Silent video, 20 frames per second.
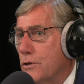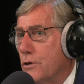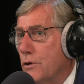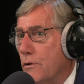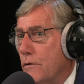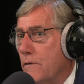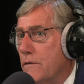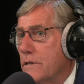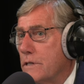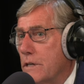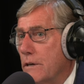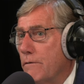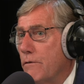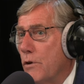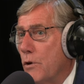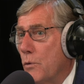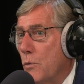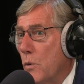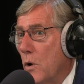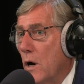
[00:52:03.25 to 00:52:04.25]
service,
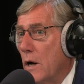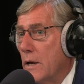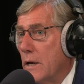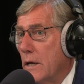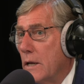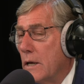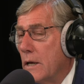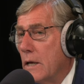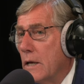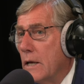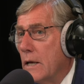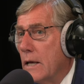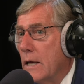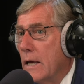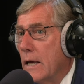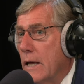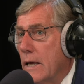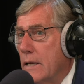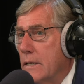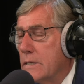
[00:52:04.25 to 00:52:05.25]
if you want it,
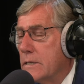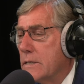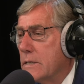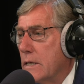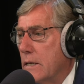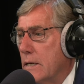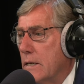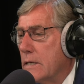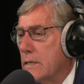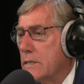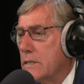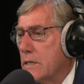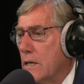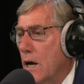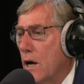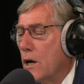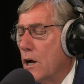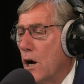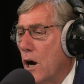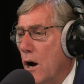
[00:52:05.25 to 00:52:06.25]
is is
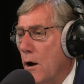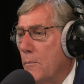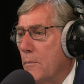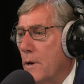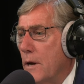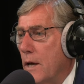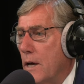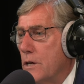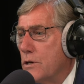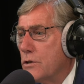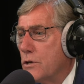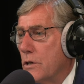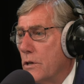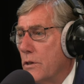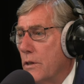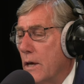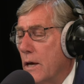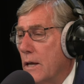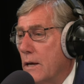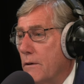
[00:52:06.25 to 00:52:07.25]
a
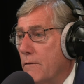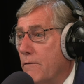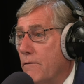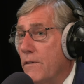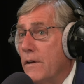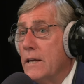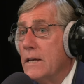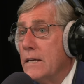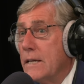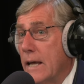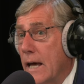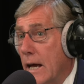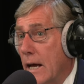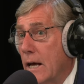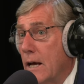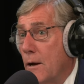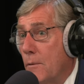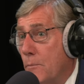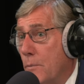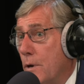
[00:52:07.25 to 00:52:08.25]
combination that
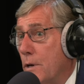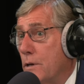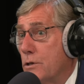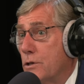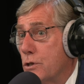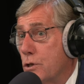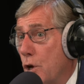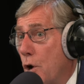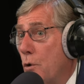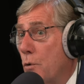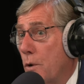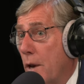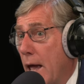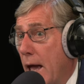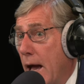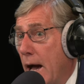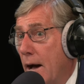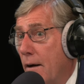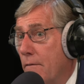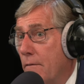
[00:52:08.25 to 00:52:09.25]
fintech companies don't
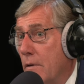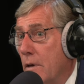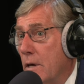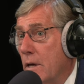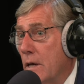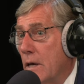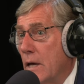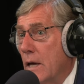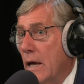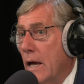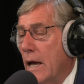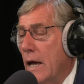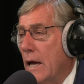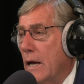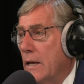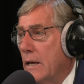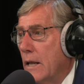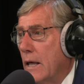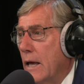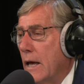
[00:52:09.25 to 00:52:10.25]
have. Mm-hmm.
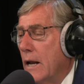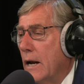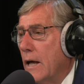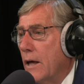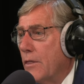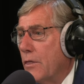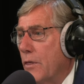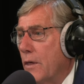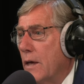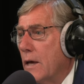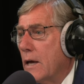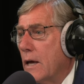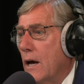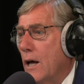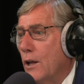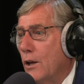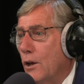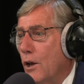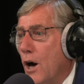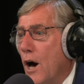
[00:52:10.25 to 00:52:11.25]
And and I think
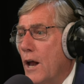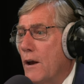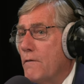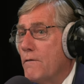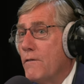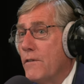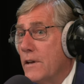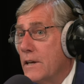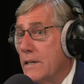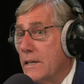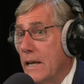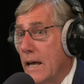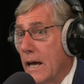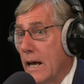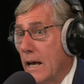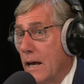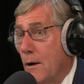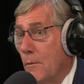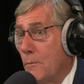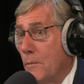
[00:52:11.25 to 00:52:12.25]
a lot of
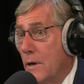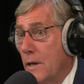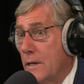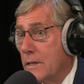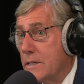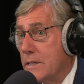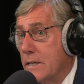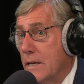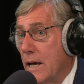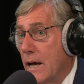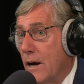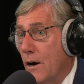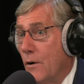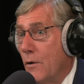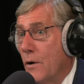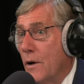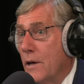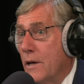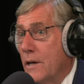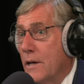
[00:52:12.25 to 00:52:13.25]
fintech companies now